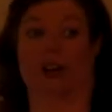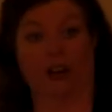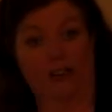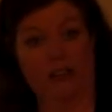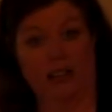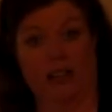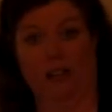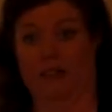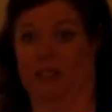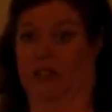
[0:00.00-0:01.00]
Turn off the
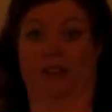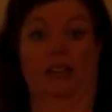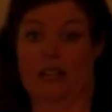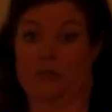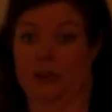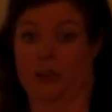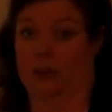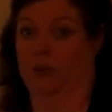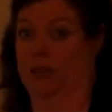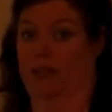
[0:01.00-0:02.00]
television, or at least mute
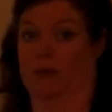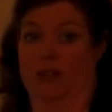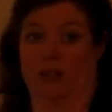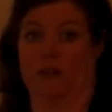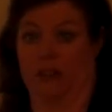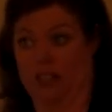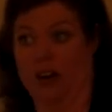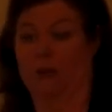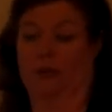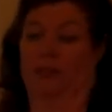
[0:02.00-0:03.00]
it when someone's over to
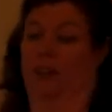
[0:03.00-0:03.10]
talk with